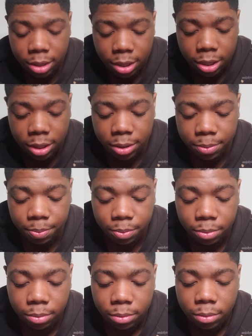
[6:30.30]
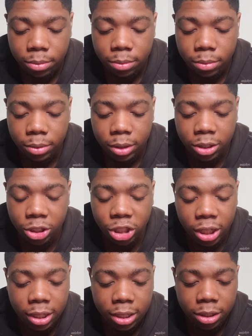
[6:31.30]
um,
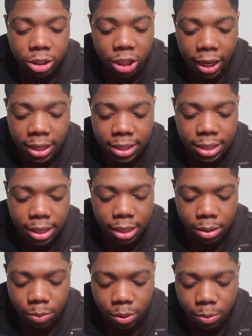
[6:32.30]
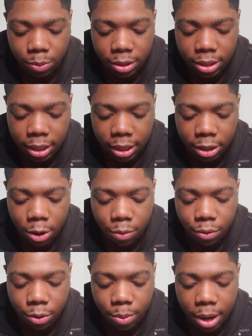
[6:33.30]
Jigga, Jay Z. We we taking
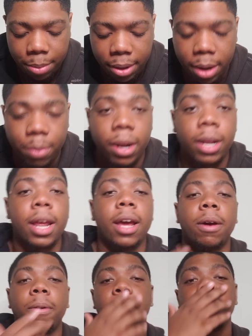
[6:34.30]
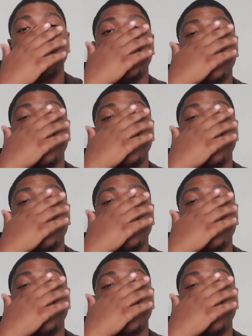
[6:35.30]
over the rap game right now.